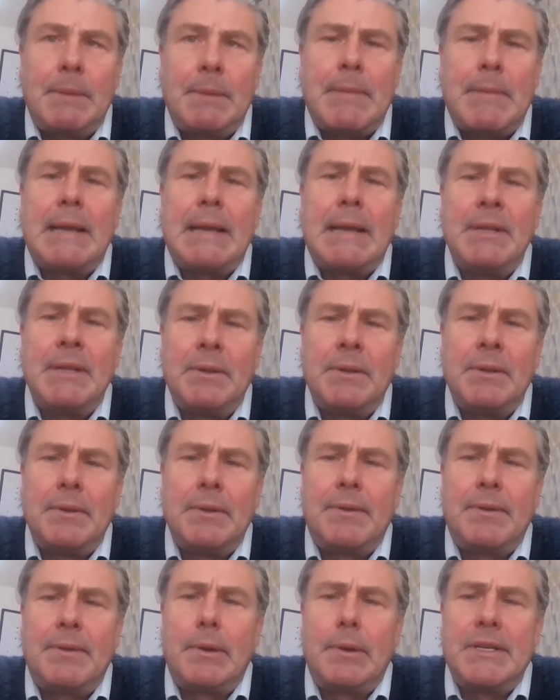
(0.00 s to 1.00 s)
madmen in
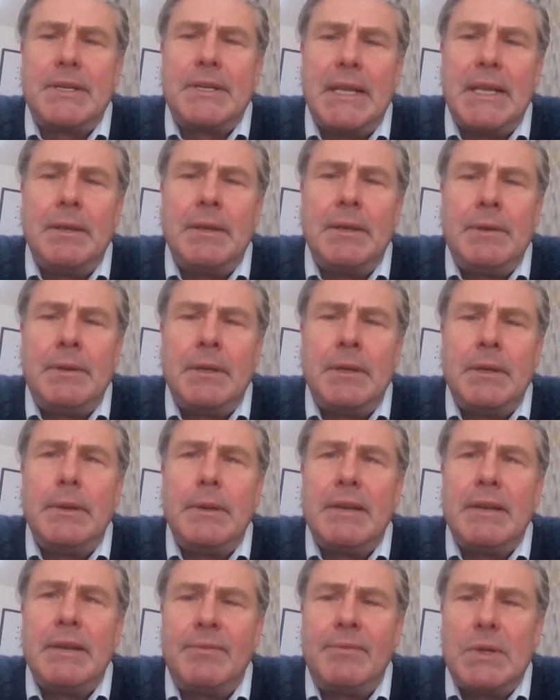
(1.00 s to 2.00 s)
authority who
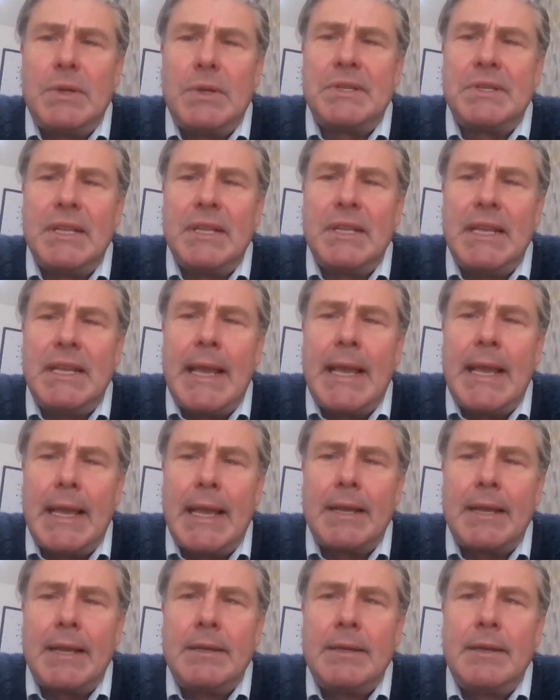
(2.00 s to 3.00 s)
hear voices in the
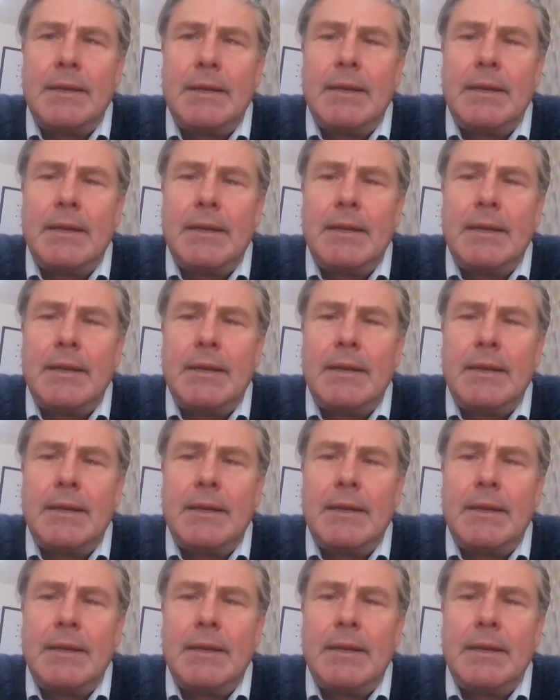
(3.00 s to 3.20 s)
air